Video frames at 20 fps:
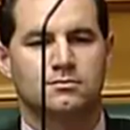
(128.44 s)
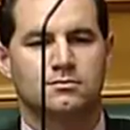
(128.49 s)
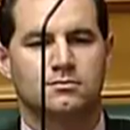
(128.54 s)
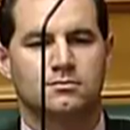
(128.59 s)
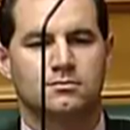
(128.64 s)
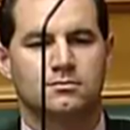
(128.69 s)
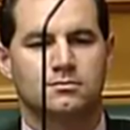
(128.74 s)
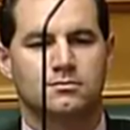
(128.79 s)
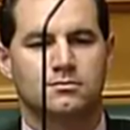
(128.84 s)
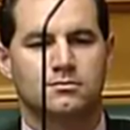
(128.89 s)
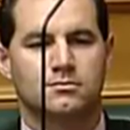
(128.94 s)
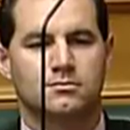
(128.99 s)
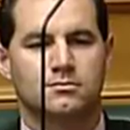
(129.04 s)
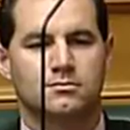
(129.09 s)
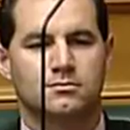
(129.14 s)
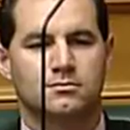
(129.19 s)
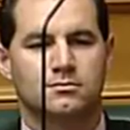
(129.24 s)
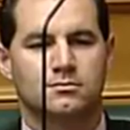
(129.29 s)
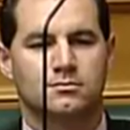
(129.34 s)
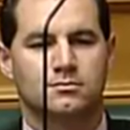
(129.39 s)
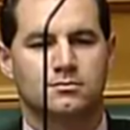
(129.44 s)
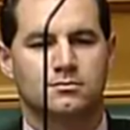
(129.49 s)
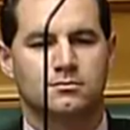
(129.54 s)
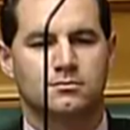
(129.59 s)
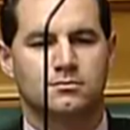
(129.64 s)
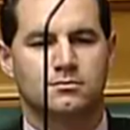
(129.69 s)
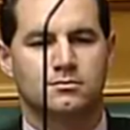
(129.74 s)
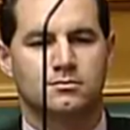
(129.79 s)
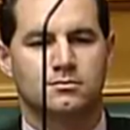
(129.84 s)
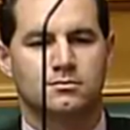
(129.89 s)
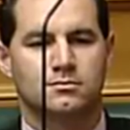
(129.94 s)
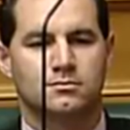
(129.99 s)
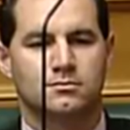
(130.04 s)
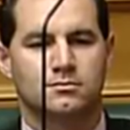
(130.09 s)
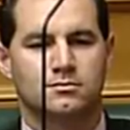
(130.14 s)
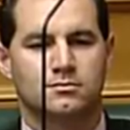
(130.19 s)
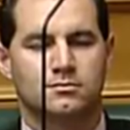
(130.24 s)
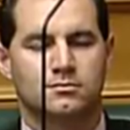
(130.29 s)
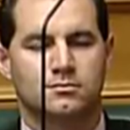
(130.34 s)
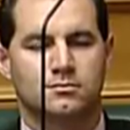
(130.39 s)

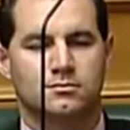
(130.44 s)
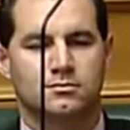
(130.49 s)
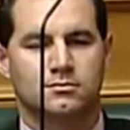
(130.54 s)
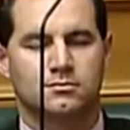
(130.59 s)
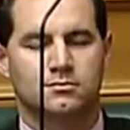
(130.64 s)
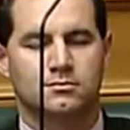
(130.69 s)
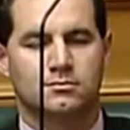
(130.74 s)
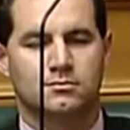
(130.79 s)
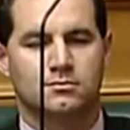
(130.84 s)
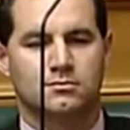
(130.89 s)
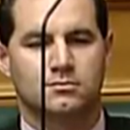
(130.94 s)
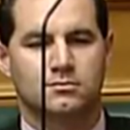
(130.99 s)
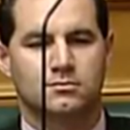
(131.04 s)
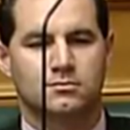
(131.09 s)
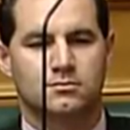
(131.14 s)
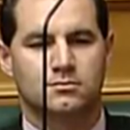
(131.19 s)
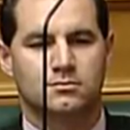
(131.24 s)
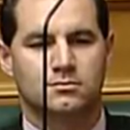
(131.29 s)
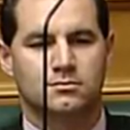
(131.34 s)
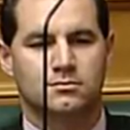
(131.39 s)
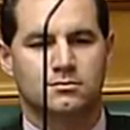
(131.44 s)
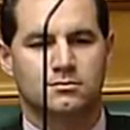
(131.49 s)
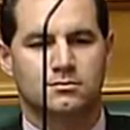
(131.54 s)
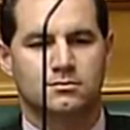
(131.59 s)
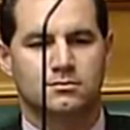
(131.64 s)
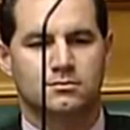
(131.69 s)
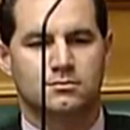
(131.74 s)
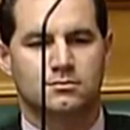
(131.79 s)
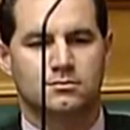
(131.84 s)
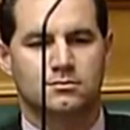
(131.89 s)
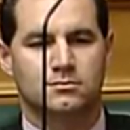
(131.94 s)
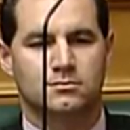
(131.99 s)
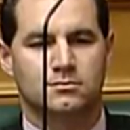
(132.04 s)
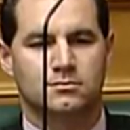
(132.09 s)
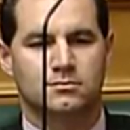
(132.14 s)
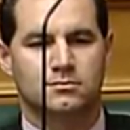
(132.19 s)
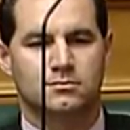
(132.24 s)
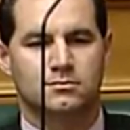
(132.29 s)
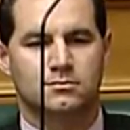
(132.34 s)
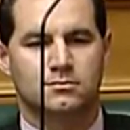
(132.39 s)

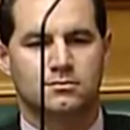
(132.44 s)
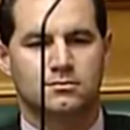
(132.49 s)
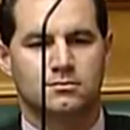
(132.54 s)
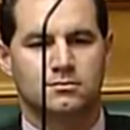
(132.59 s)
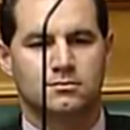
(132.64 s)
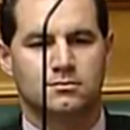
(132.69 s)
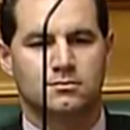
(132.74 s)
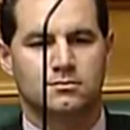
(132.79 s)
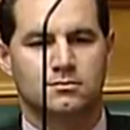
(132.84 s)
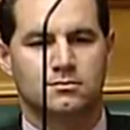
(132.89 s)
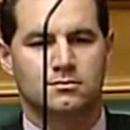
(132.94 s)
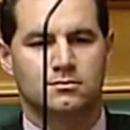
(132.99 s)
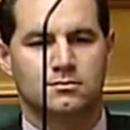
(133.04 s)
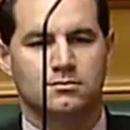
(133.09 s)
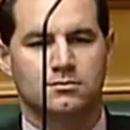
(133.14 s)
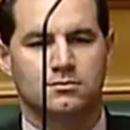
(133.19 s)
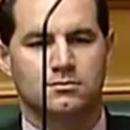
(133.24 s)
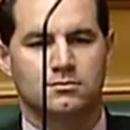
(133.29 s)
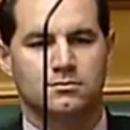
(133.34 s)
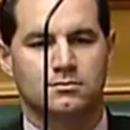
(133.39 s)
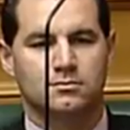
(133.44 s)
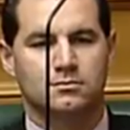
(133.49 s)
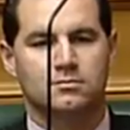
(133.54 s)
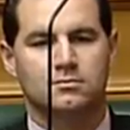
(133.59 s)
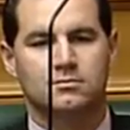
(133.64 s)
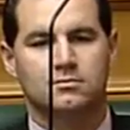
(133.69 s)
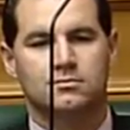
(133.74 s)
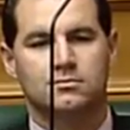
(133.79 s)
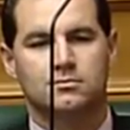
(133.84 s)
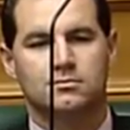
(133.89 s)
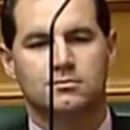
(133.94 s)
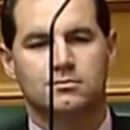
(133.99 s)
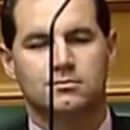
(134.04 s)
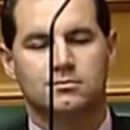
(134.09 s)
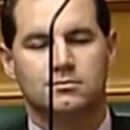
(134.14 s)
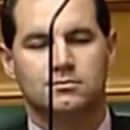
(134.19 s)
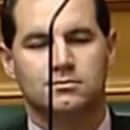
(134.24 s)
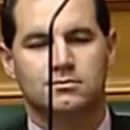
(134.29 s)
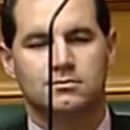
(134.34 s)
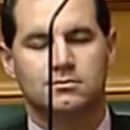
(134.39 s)

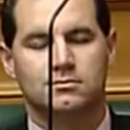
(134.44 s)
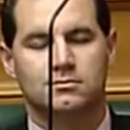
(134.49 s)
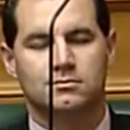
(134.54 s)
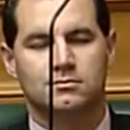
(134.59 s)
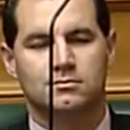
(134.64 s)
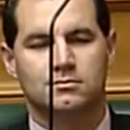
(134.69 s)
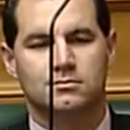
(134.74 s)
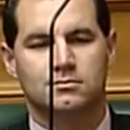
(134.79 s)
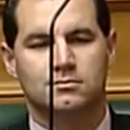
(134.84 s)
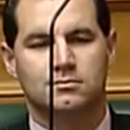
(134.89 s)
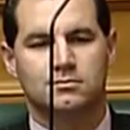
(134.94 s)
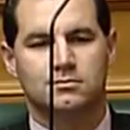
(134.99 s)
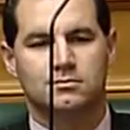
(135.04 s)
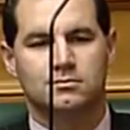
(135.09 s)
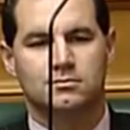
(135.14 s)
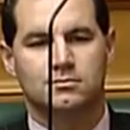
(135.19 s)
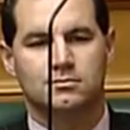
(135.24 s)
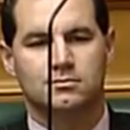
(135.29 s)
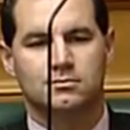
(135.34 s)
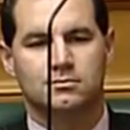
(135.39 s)
The person shown says nothing.